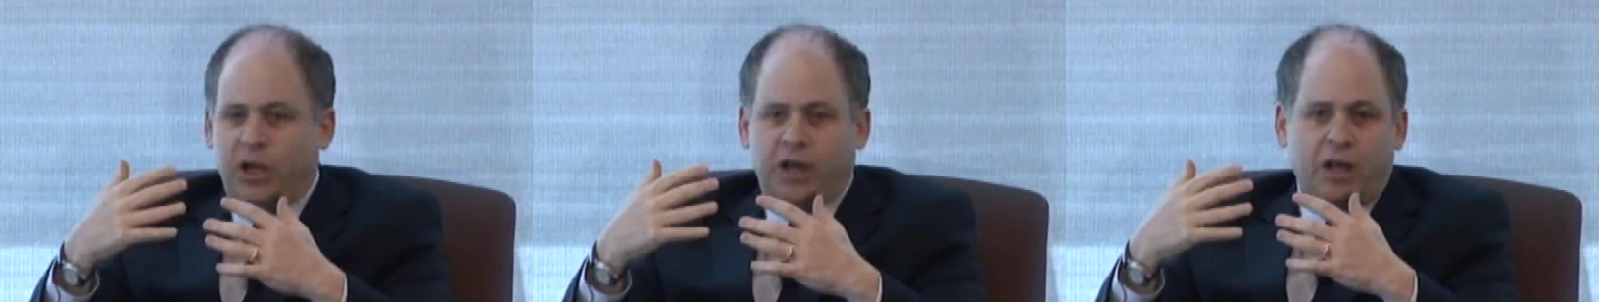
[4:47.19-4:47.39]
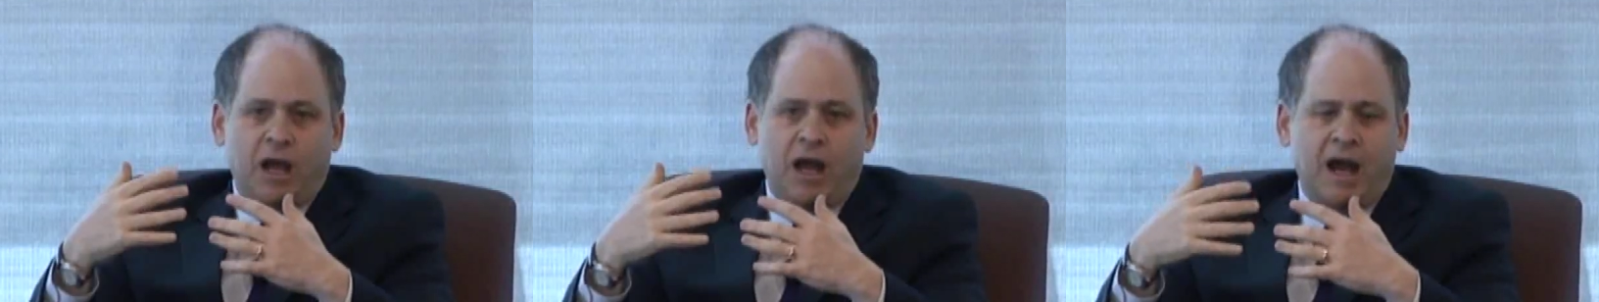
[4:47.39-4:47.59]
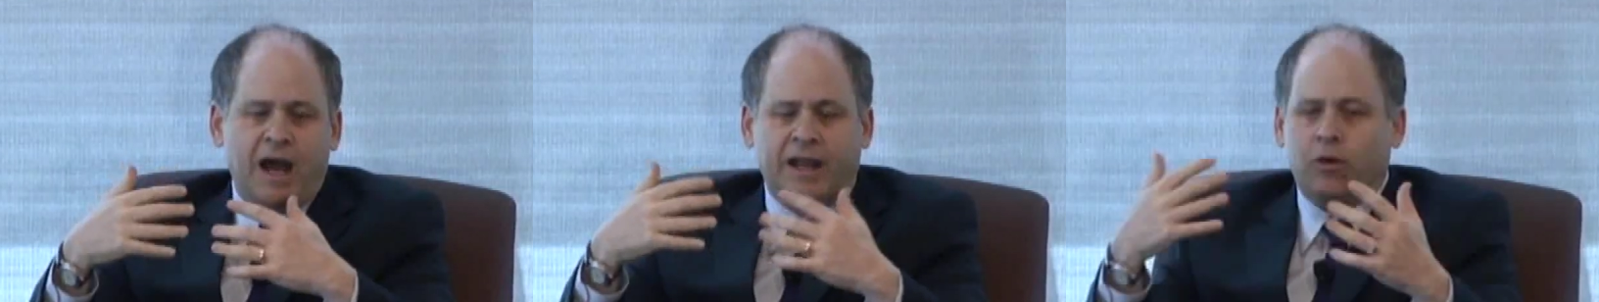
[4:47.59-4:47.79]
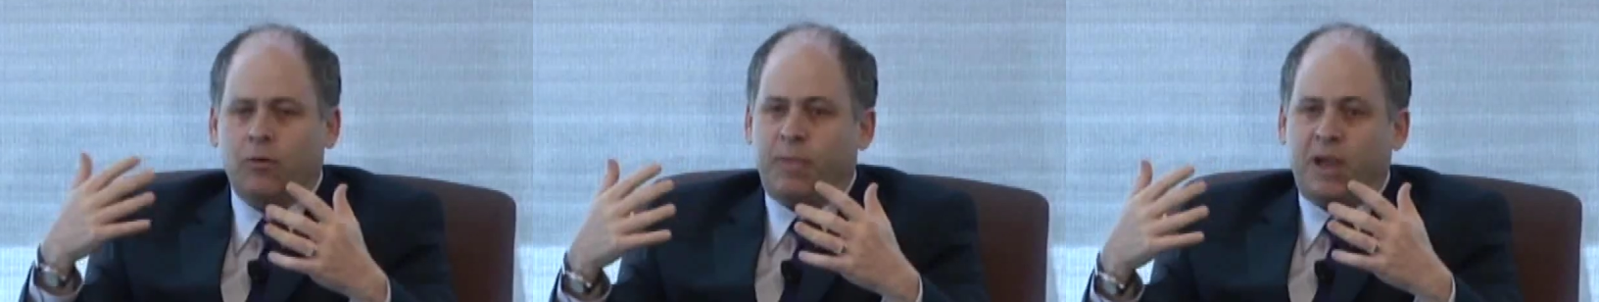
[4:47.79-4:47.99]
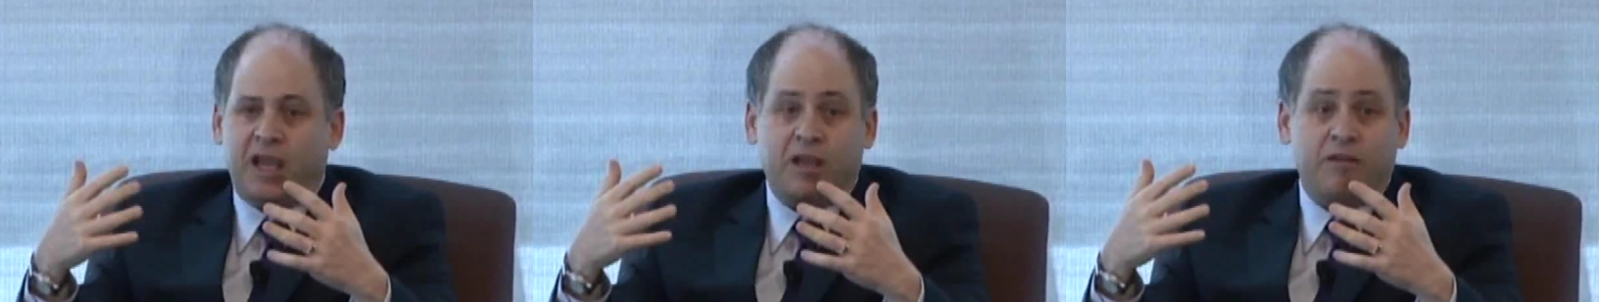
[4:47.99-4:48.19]
But
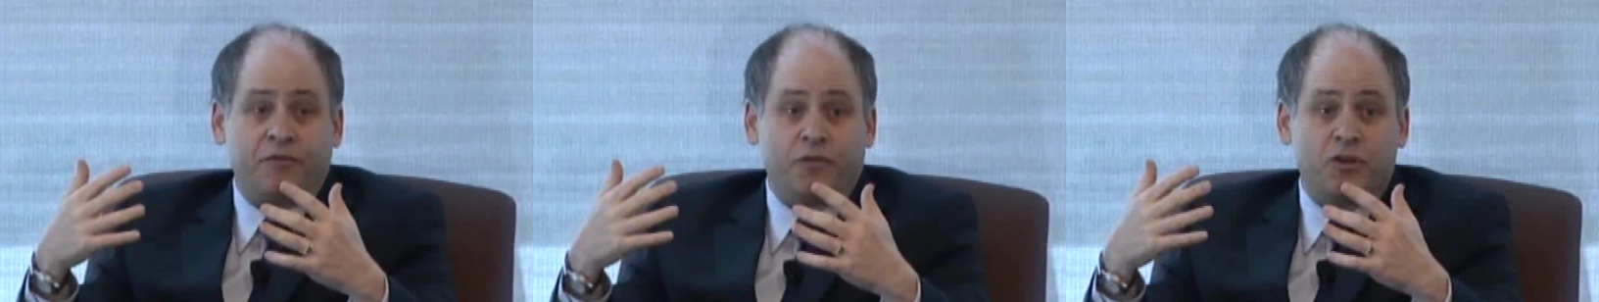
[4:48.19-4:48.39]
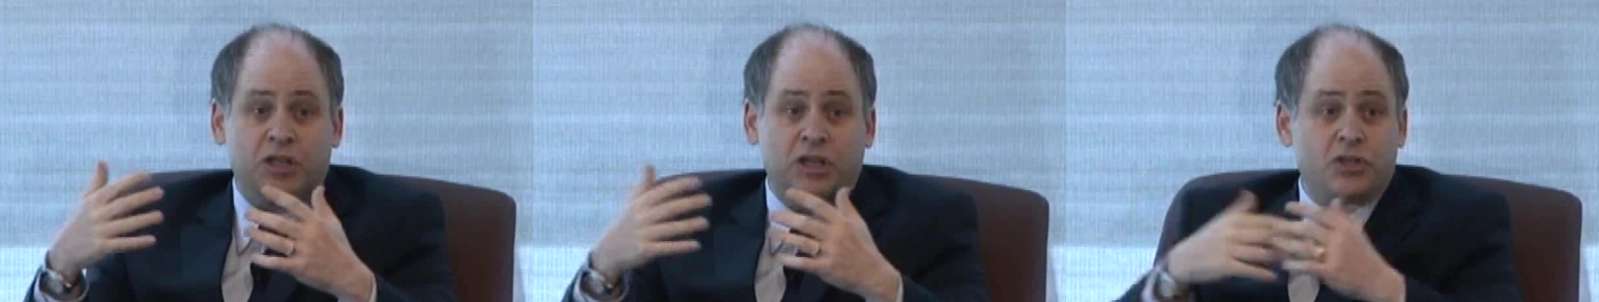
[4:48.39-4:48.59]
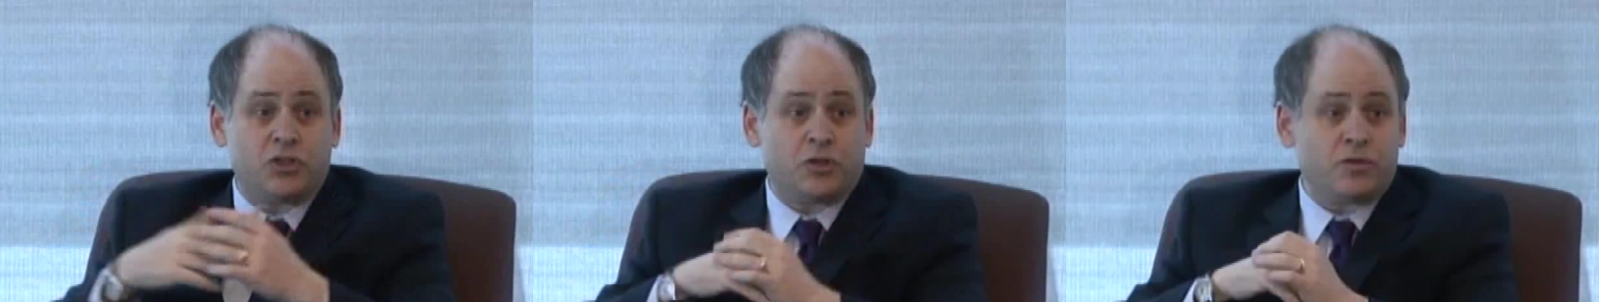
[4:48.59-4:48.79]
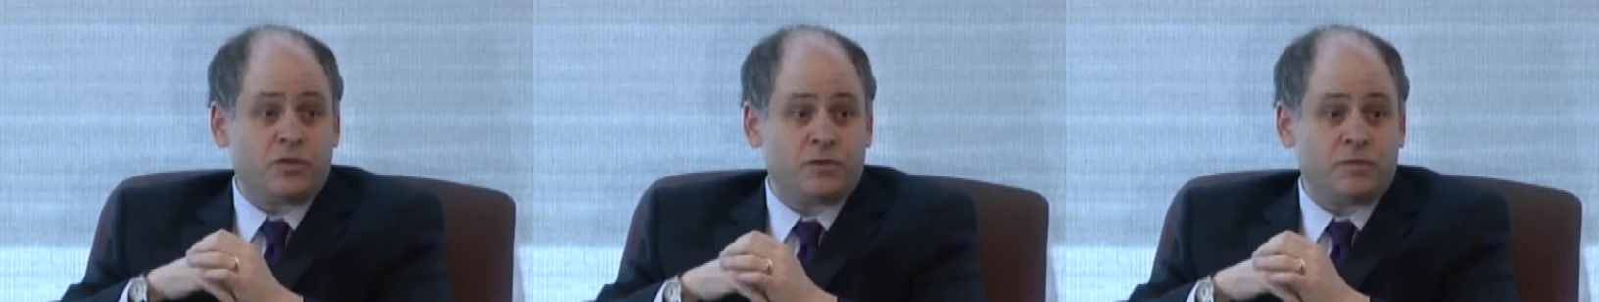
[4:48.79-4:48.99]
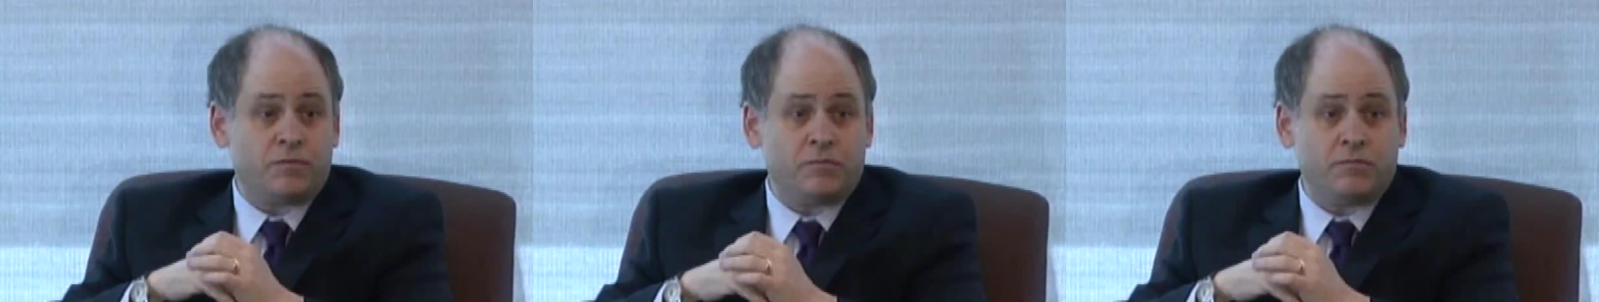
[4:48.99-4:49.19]
higher pay for
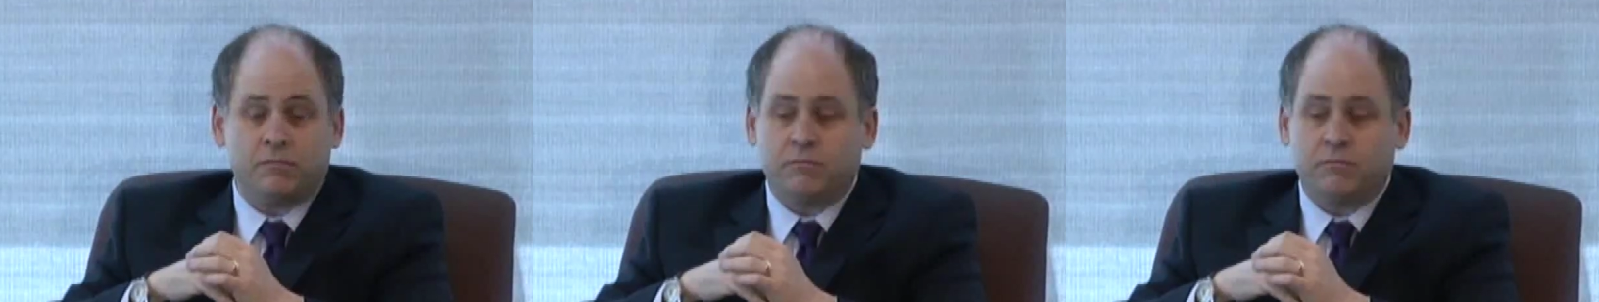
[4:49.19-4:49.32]
teachers,